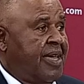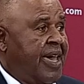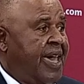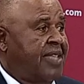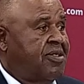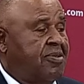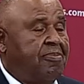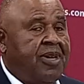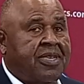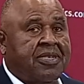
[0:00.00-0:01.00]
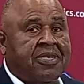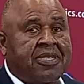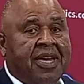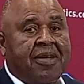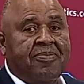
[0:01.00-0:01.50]
add to the mix
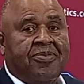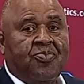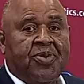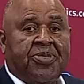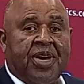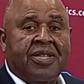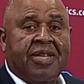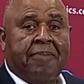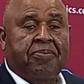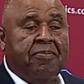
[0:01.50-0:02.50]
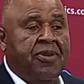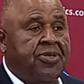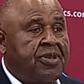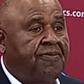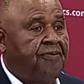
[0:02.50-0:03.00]
that we think that
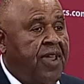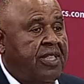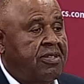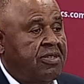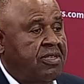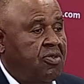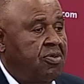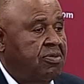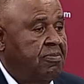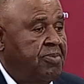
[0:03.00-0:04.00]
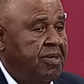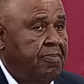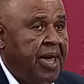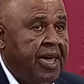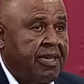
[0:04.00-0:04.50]
Prometheus Franklin is going to be
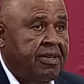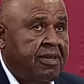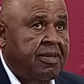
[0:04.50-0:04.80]
back